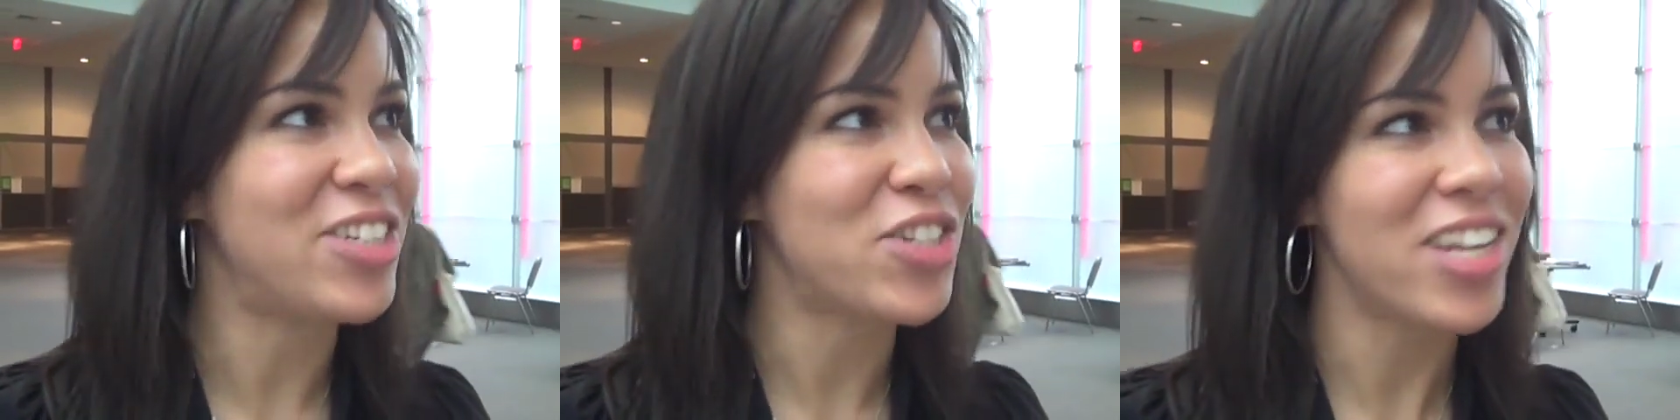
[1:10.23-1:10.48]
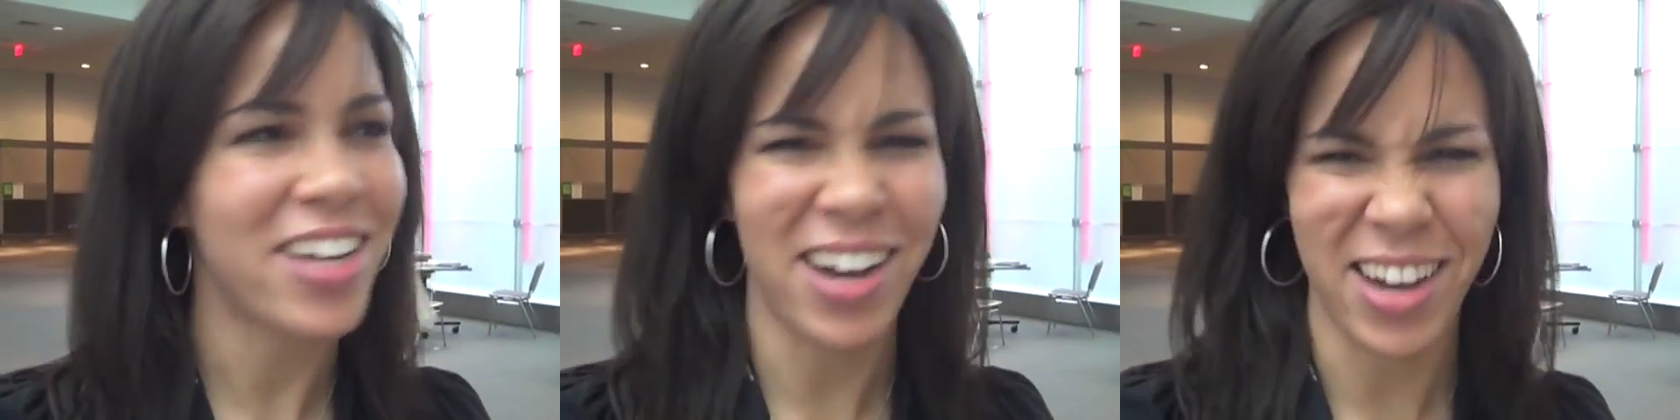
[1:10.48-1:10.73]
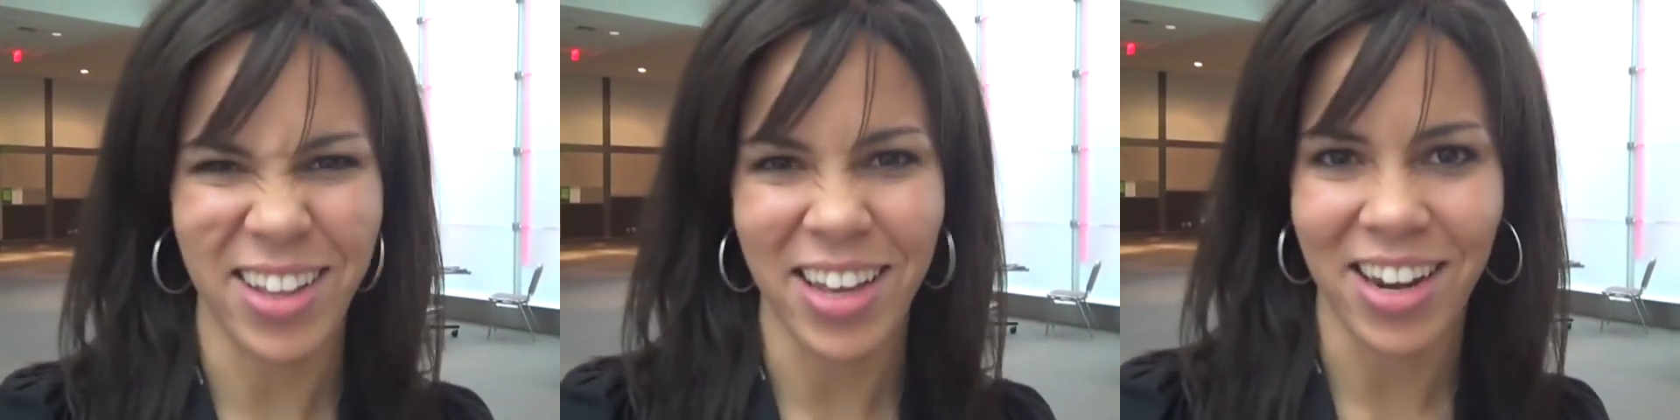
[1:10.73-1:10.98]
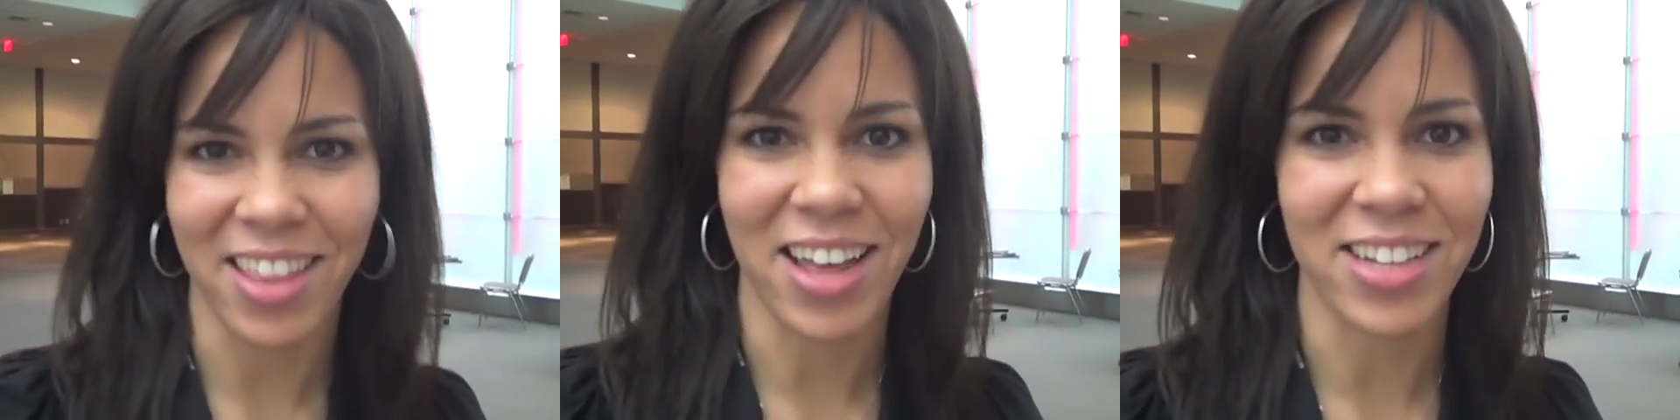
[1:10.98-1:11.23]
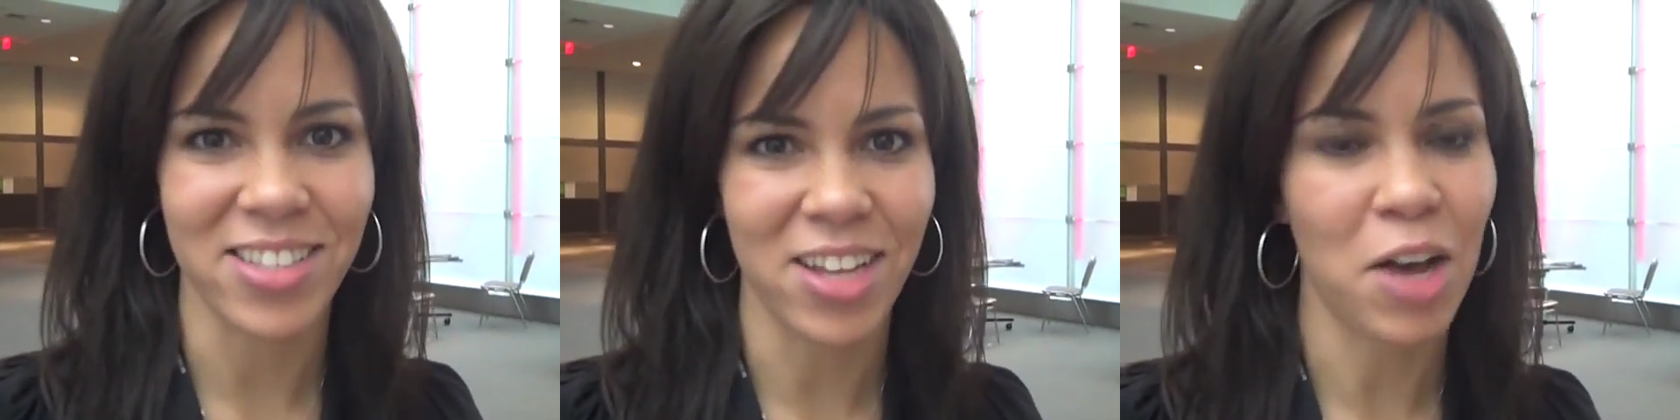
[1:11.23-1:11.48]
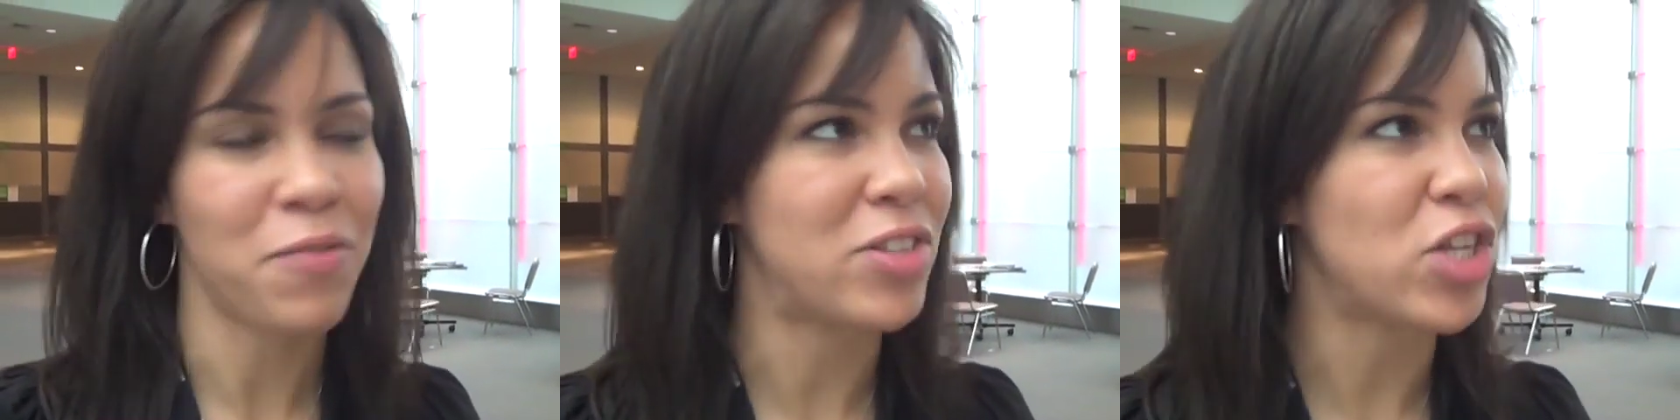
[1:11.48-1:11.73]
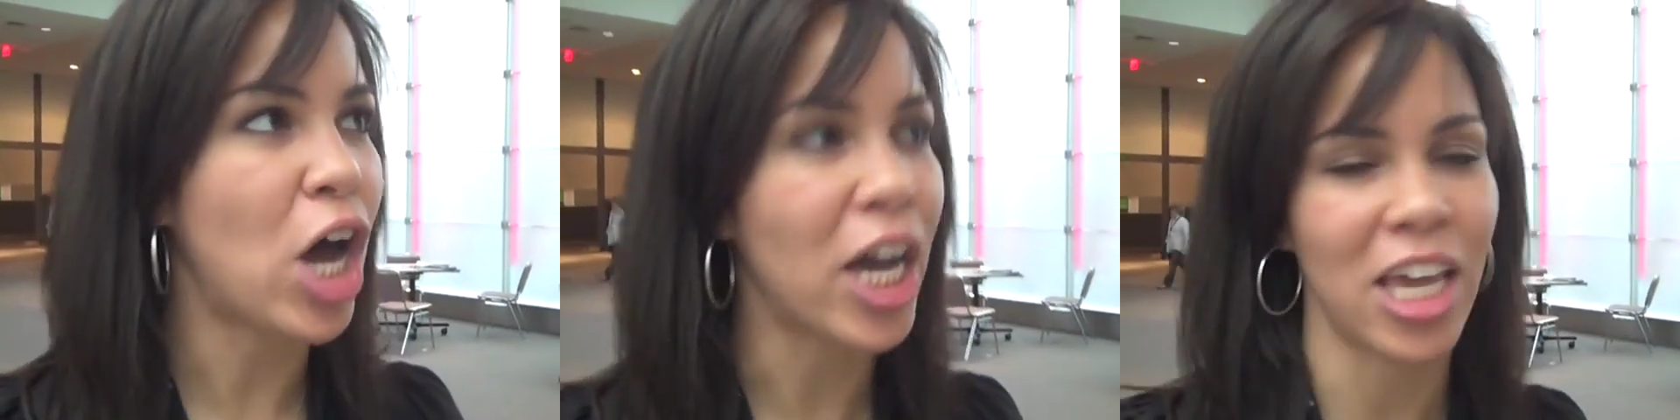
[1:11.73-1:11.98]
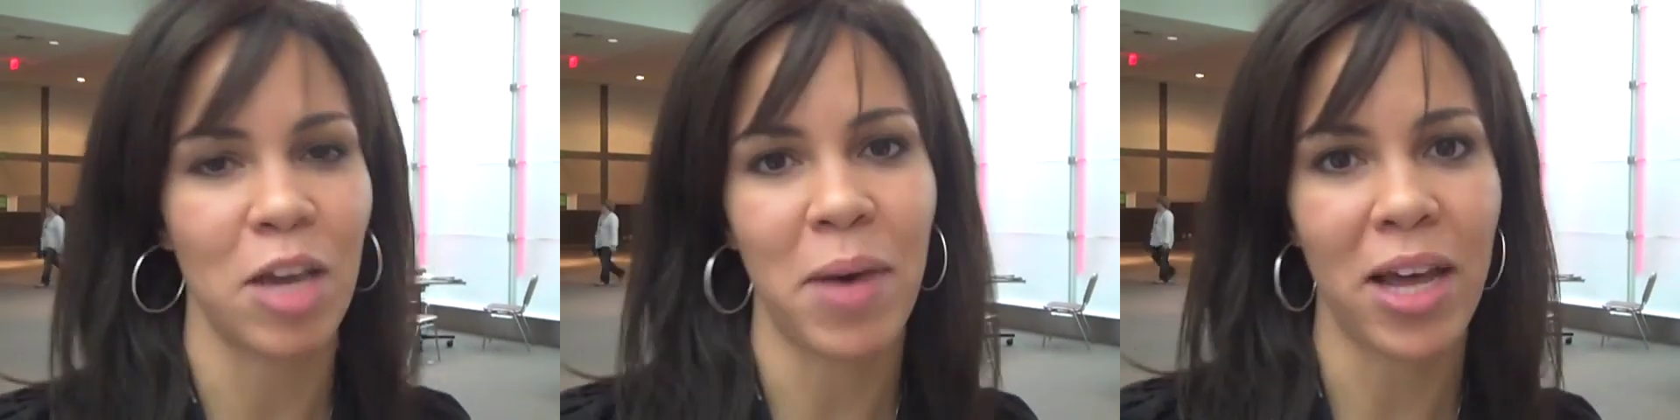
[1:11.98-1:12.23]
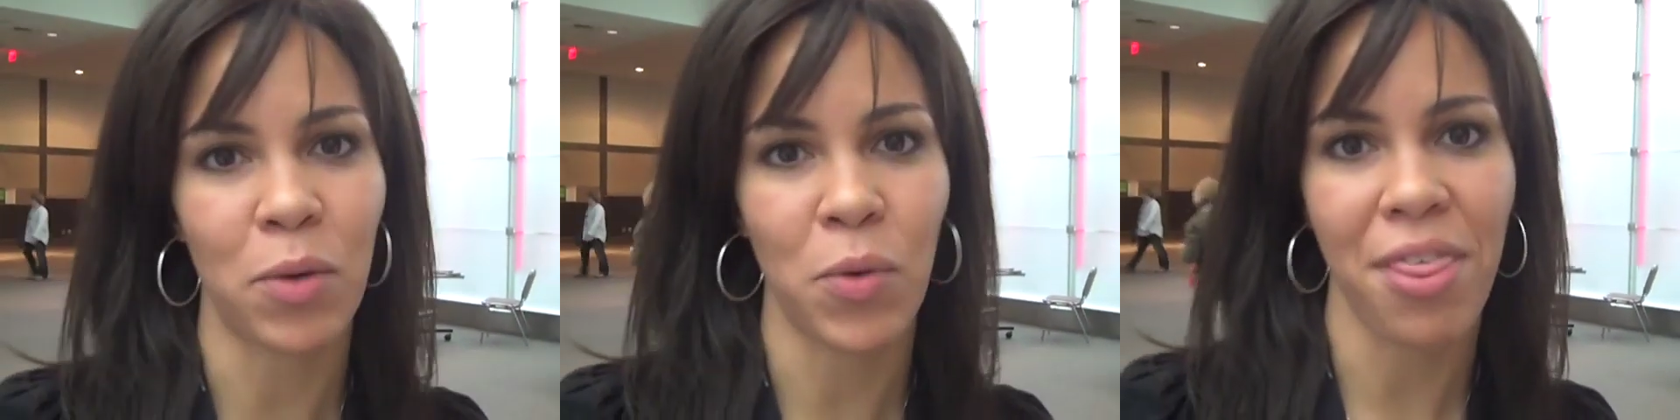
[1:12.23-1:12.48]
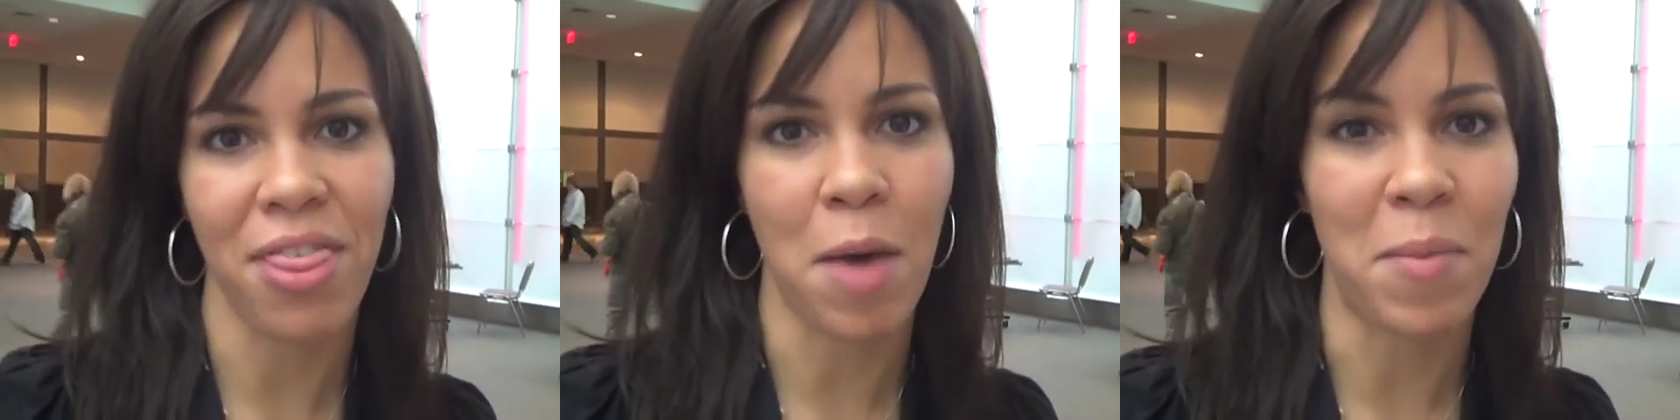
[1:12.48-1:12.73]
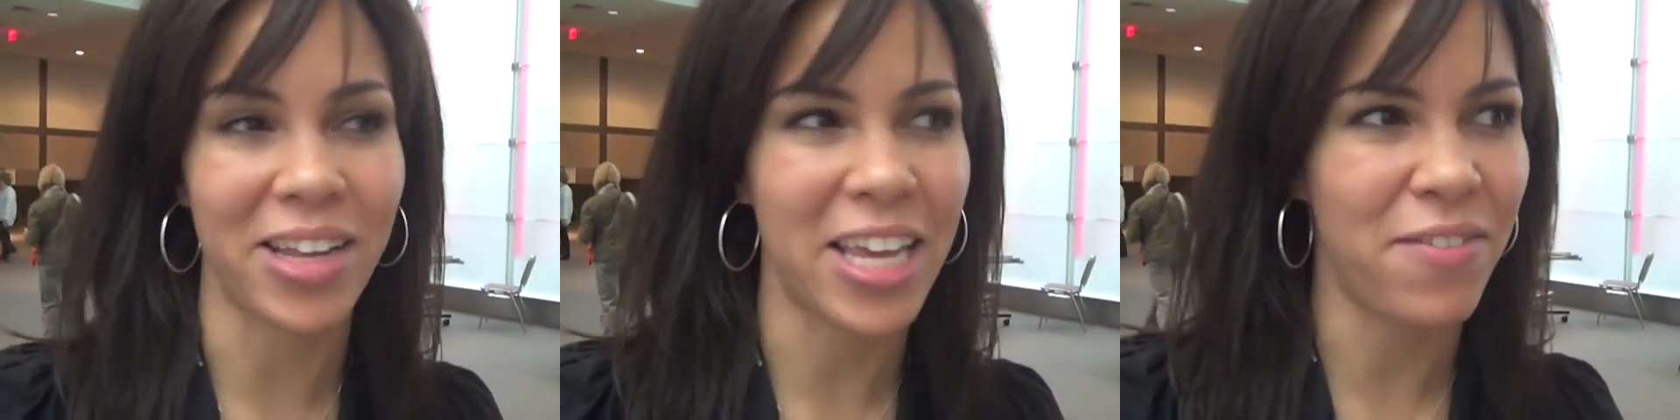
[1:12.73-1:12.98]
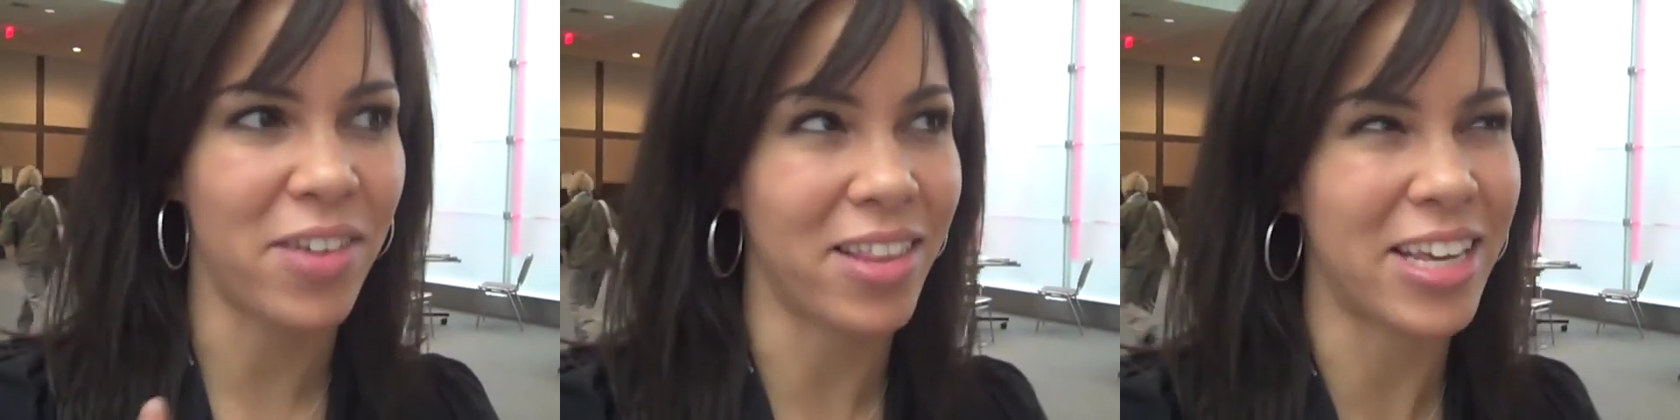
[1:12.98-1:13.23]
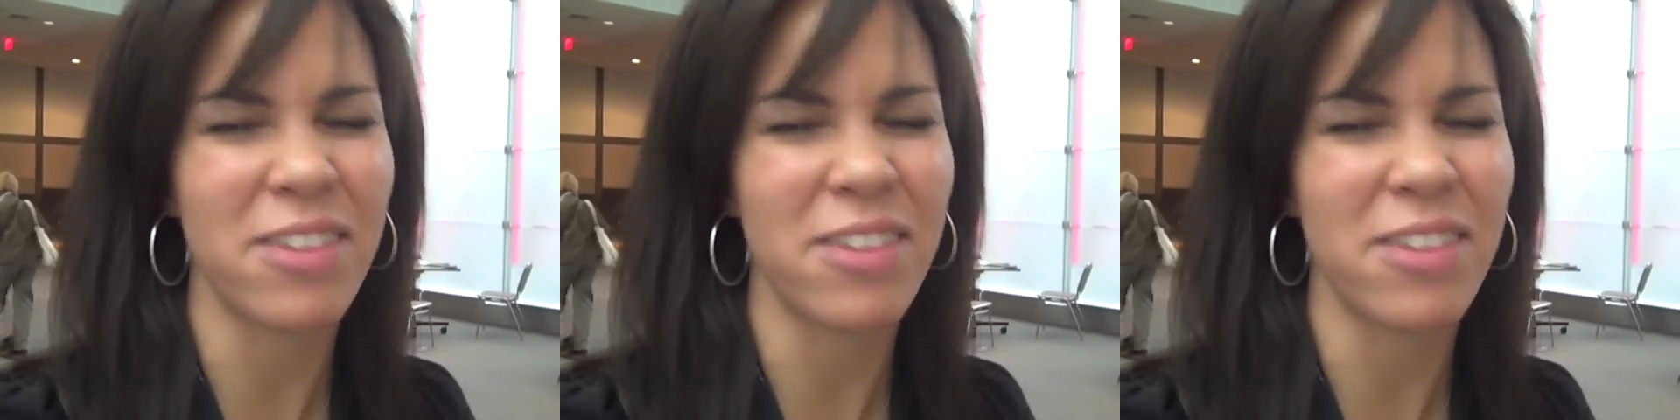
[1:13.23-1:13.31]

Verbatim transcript: and just like highlighting that stuff and talking about it with them and giving